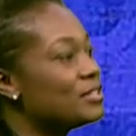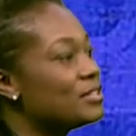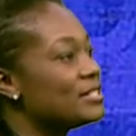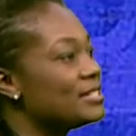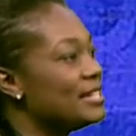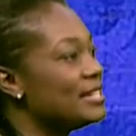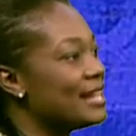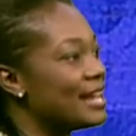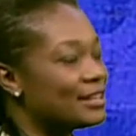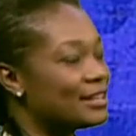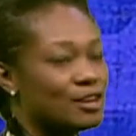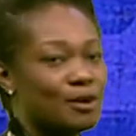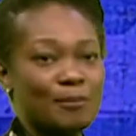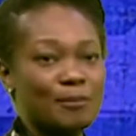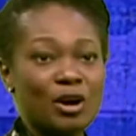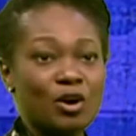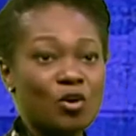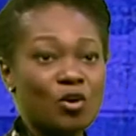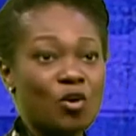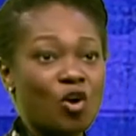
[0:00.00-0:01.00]
to see that
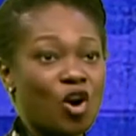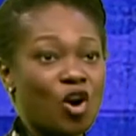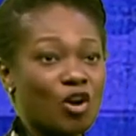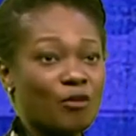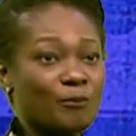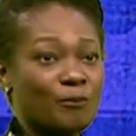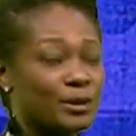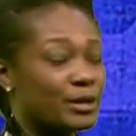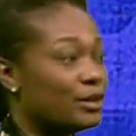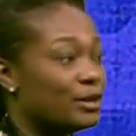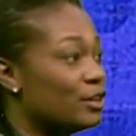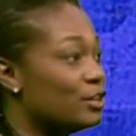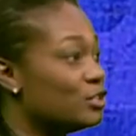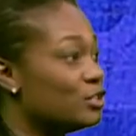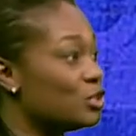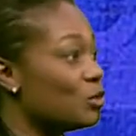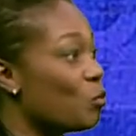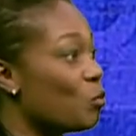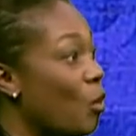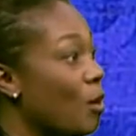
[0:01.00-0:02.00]
number go up
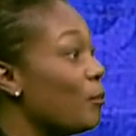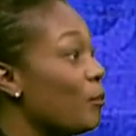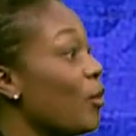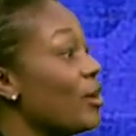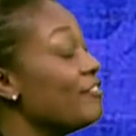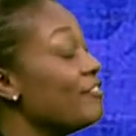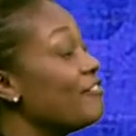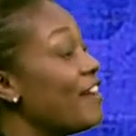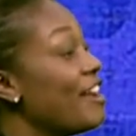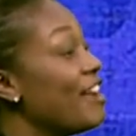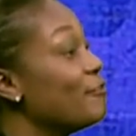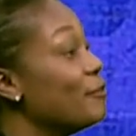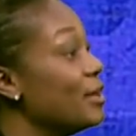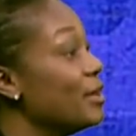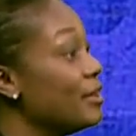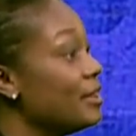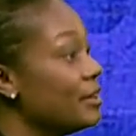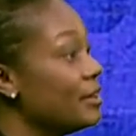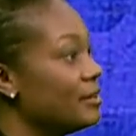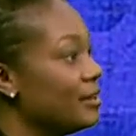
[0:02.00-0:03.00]
to 1.5
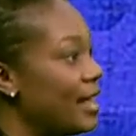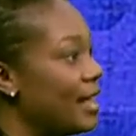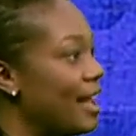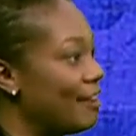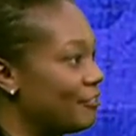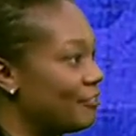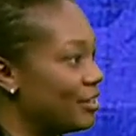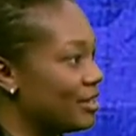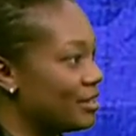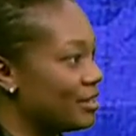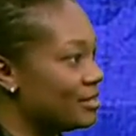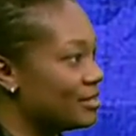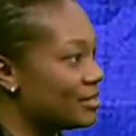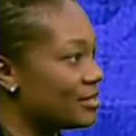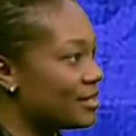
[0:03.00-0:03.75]
million Africans.